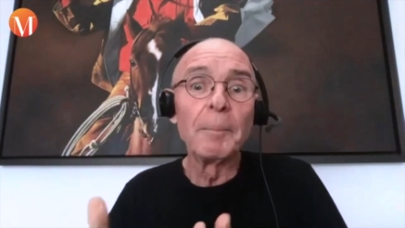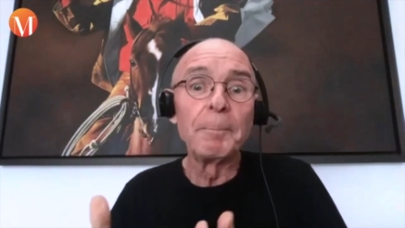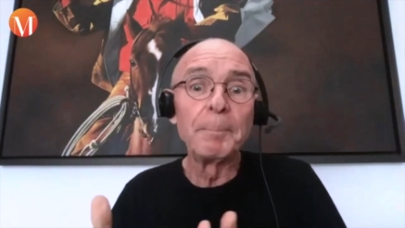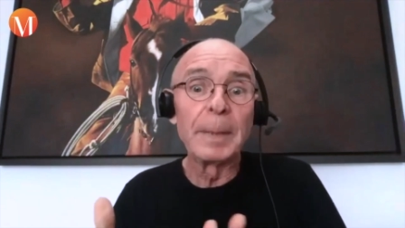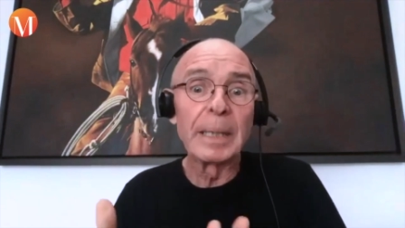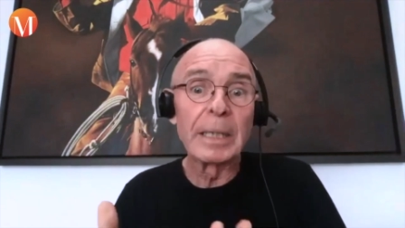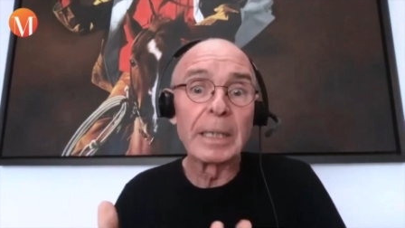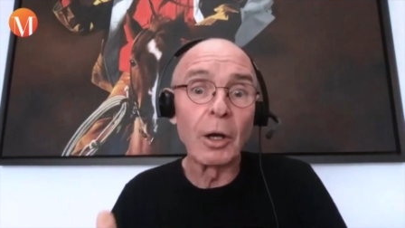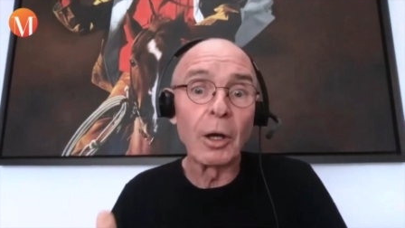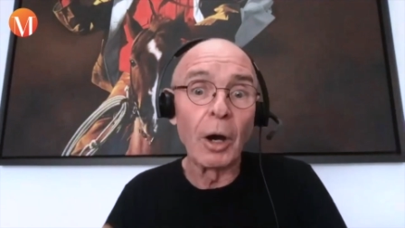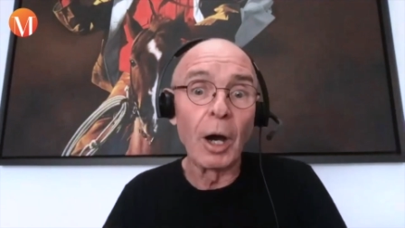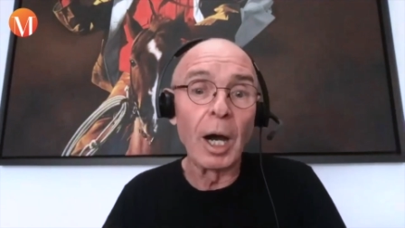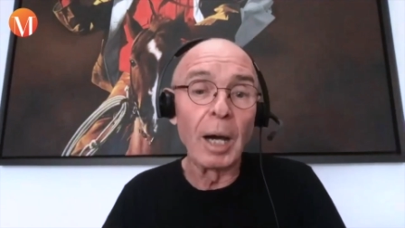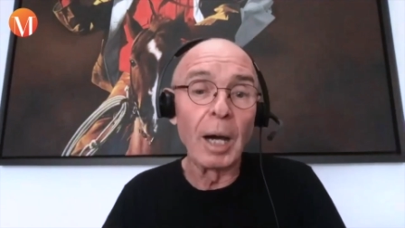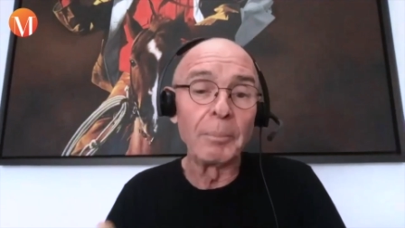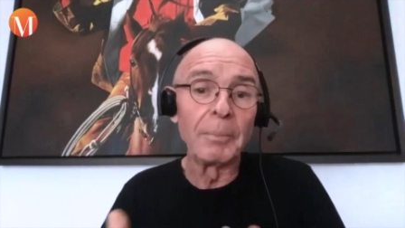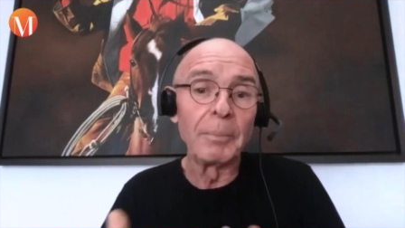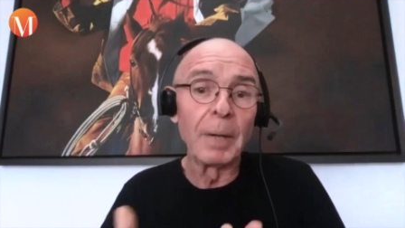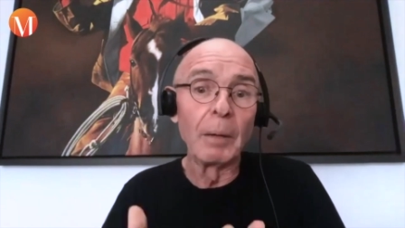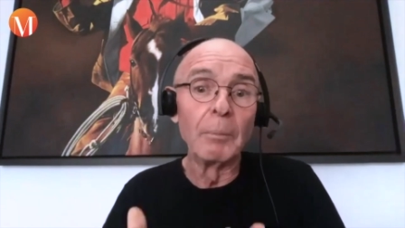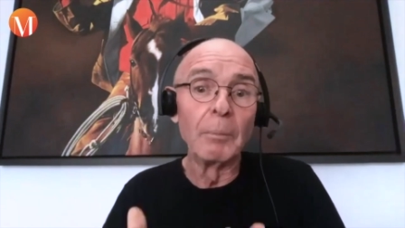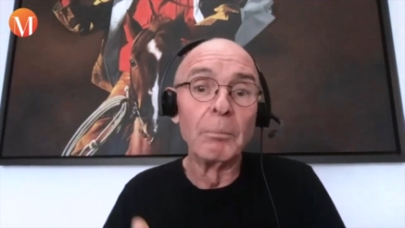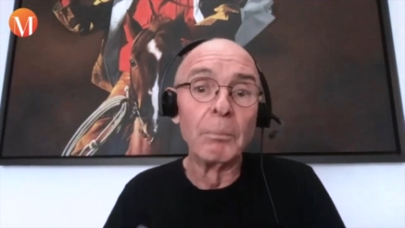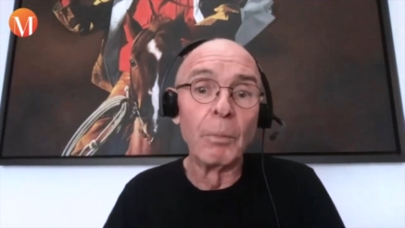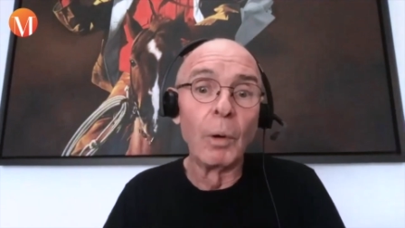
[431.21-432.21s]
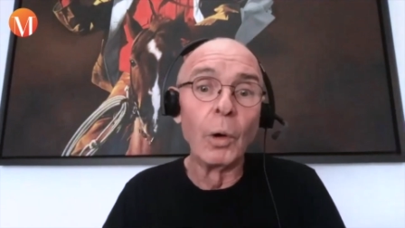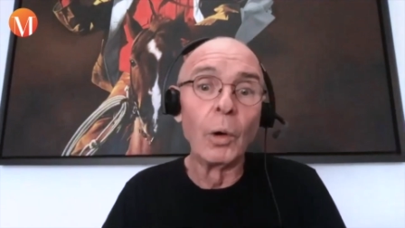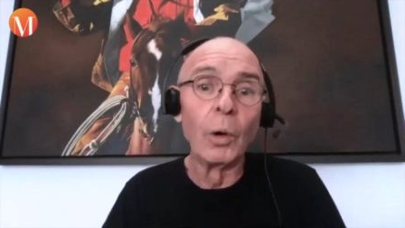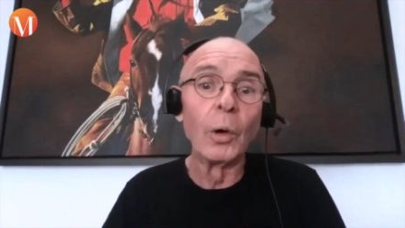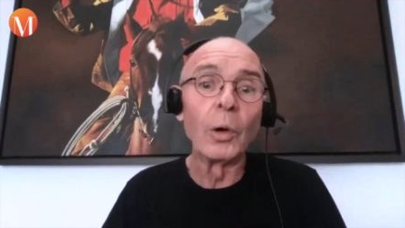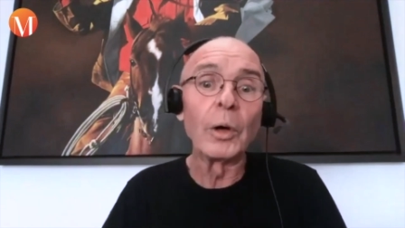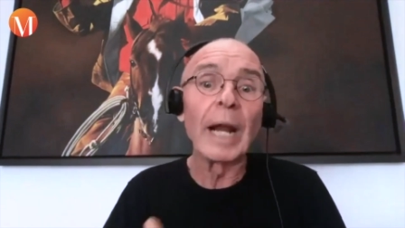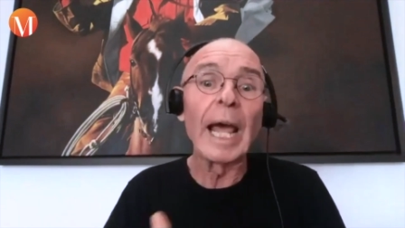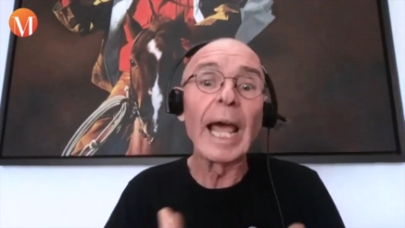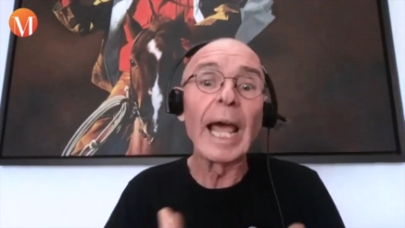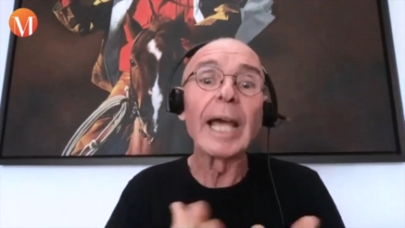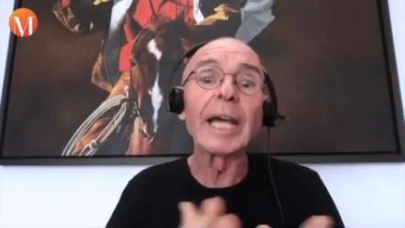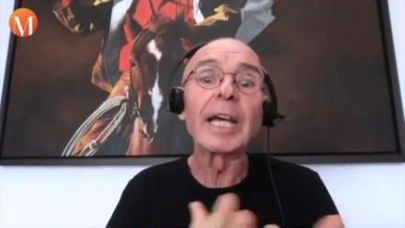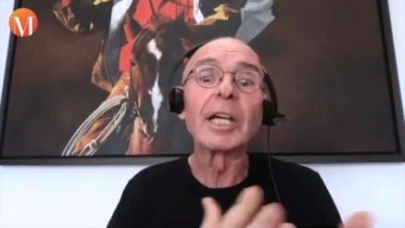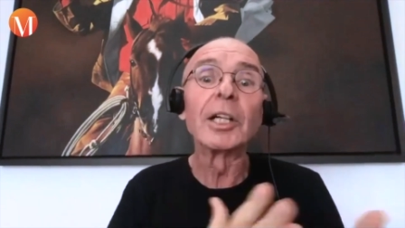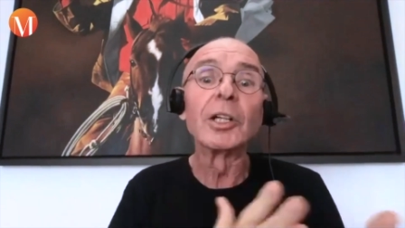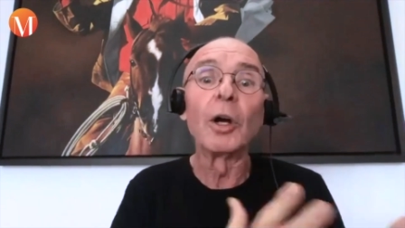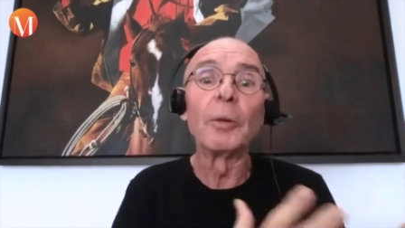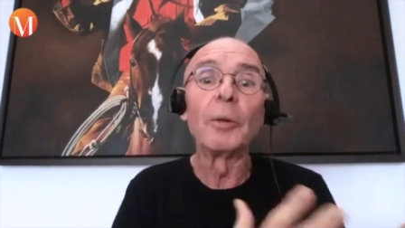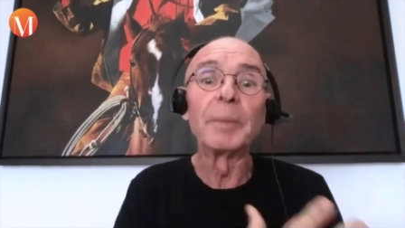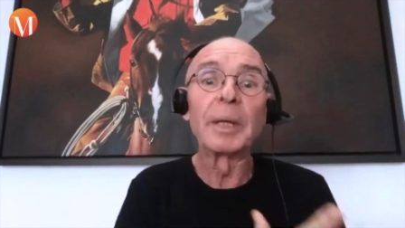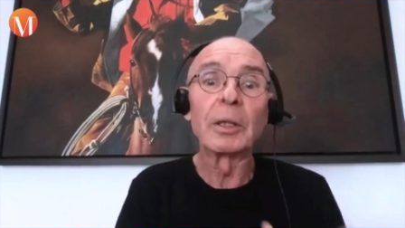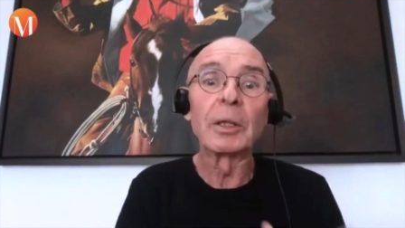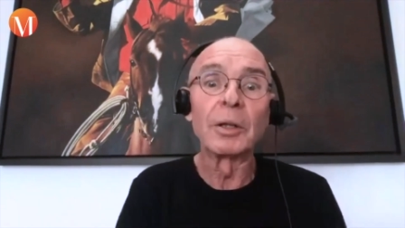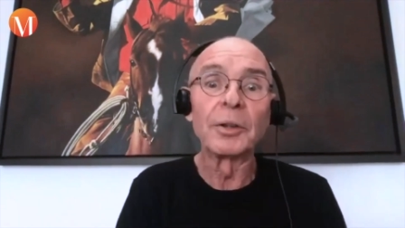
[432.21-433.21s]
become more
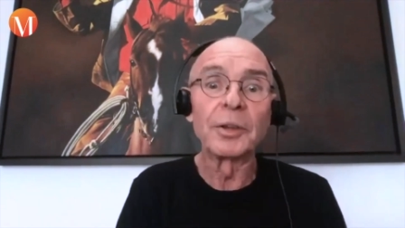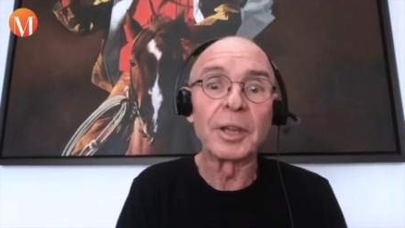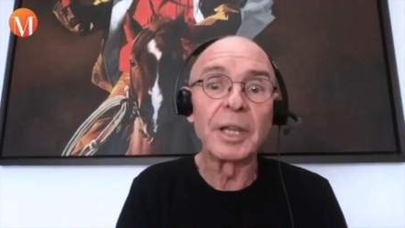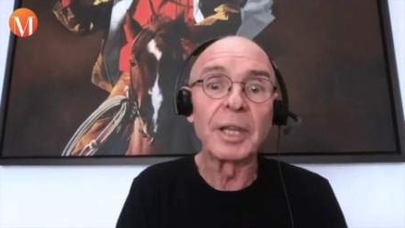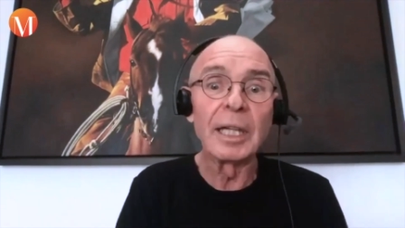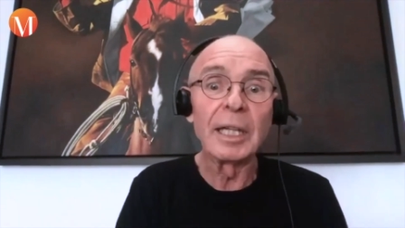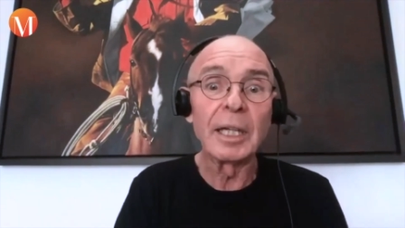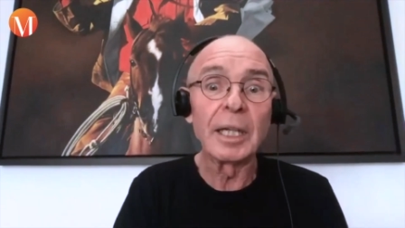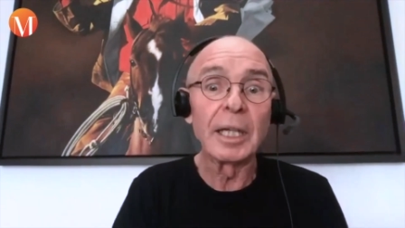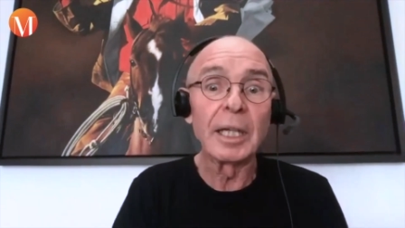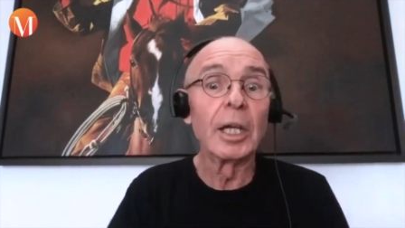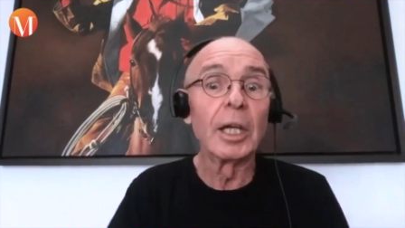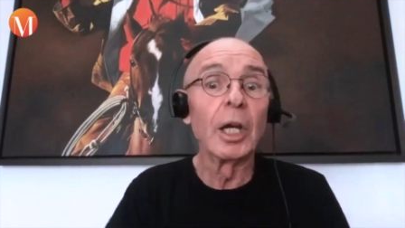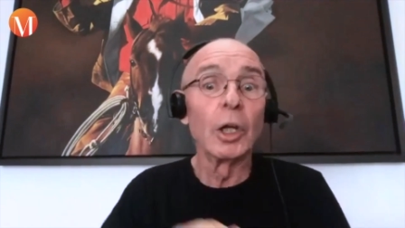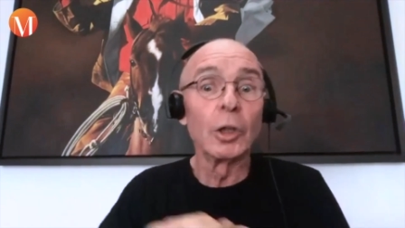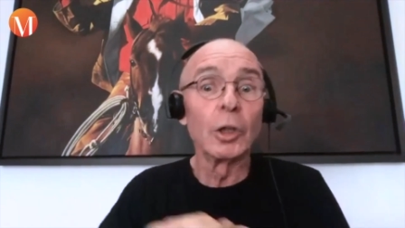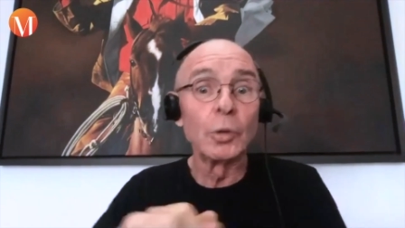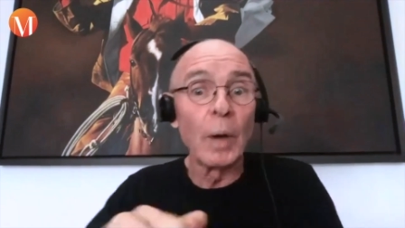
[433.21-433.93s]
economical thinking,